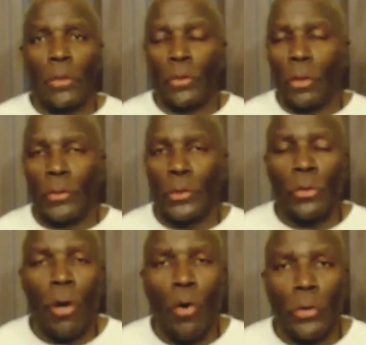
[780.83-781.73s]
You know, do
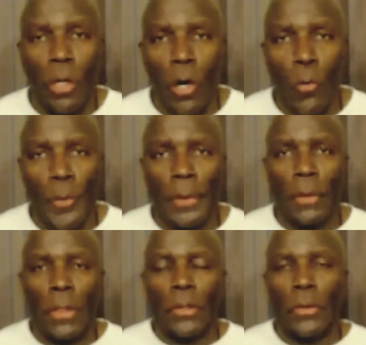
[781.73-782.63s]
your own
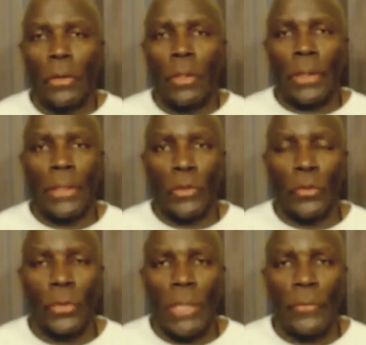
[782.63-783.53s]
homework. Look in
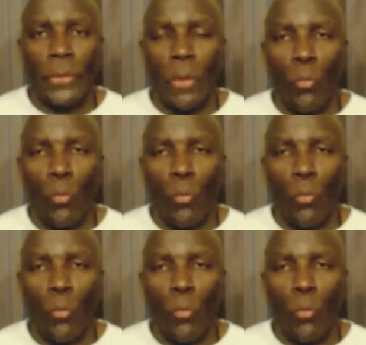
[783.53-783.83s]
yourself and say,